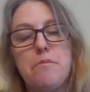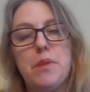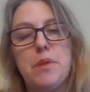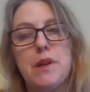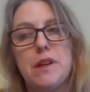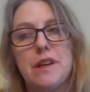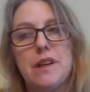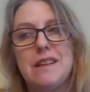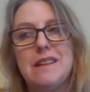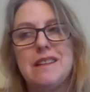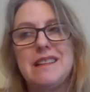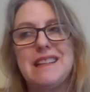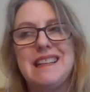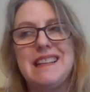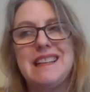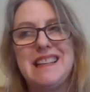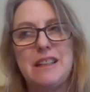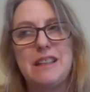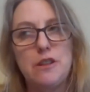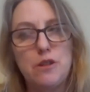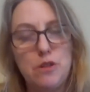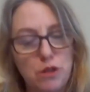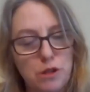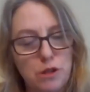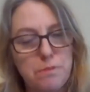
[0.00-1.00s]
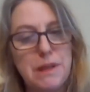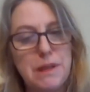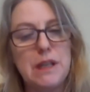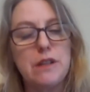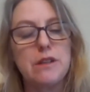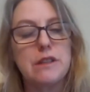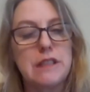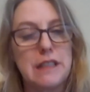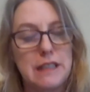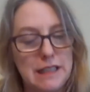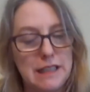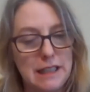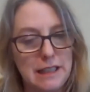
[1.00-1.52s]
but it could be
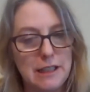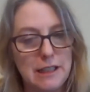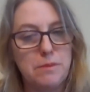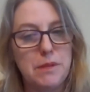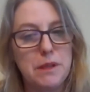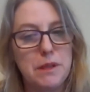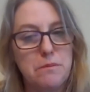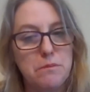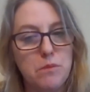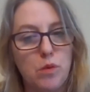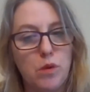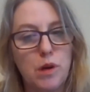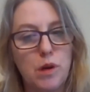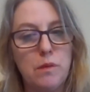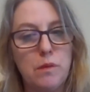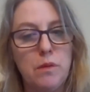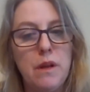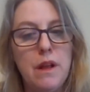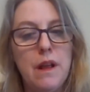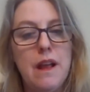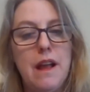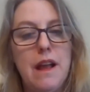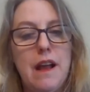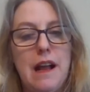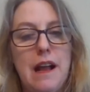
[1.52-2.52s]
looked at a little bit more.